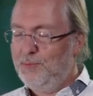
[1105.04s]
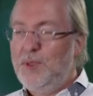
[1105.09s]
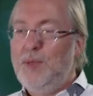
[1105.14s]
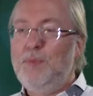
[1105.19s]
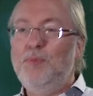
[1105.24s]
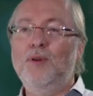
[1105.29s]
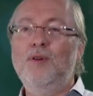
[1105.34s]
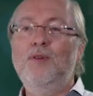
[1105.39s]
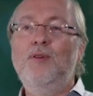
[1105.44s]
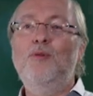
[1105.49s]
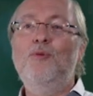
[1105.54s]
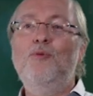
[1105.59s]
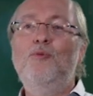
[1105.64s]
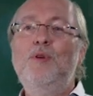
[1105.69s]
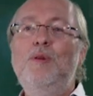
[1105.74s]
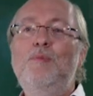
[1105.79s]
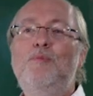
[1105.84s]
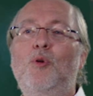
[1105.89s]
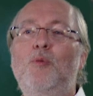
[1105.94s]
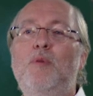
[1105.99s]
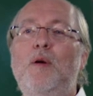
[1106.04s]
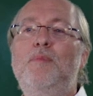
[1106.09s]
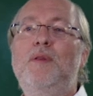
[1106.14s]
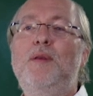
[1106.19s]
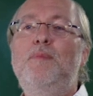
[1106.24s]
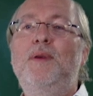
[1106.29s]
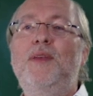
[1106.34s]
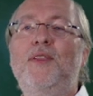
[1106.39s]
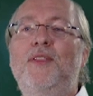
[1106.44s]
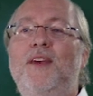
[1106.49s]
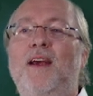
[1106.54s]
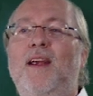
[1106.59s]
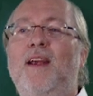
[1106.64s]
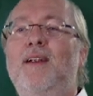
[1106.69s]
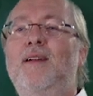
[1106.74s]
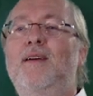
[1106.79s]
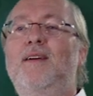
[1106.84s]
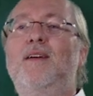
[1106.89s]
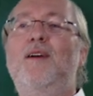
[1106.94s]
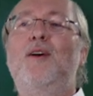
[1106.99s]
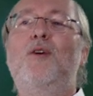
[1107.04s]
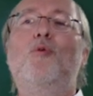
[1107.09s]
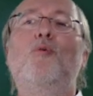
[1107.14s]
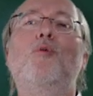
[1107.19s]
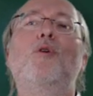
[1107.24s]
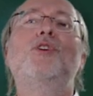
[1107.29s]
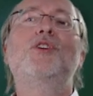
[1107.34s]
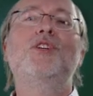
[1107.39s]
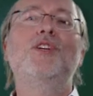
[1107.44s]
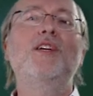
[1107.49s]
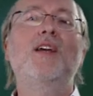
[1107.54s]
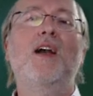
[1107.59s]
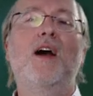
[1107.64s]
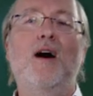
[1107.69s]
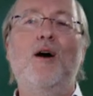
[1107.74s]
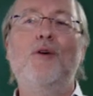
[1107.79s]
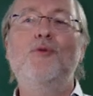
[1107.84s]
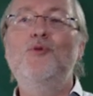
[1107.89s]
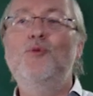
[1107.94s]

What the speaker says: people will probably be there watching how